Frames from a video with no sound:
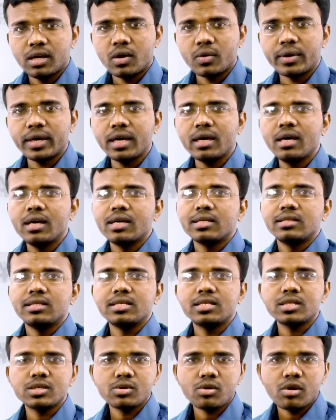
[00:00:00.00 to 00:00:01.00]
okay
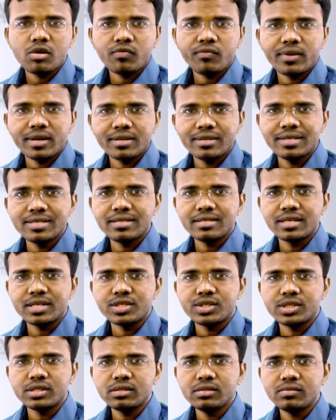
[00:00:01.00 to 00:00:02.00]
this is all for this
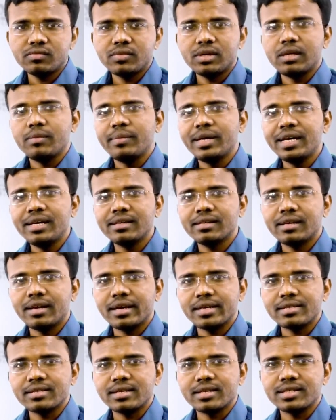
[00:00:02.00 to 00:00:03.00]
session we'll meet in the
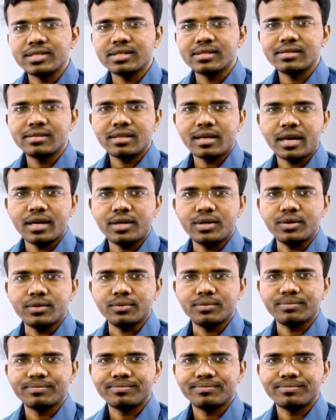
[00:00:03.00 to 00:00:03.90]
next session thank you